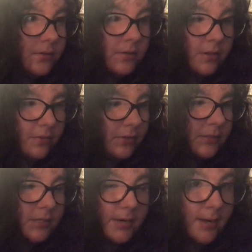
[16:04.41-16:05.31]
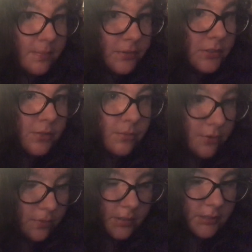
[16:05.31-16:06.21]
Nothing is going to happen to you.
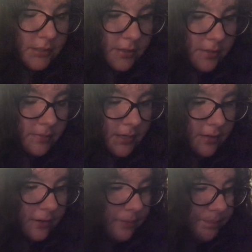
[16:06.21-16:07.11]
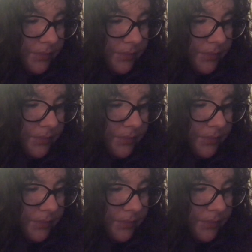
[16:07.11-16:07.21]
Nobody's going to come get you.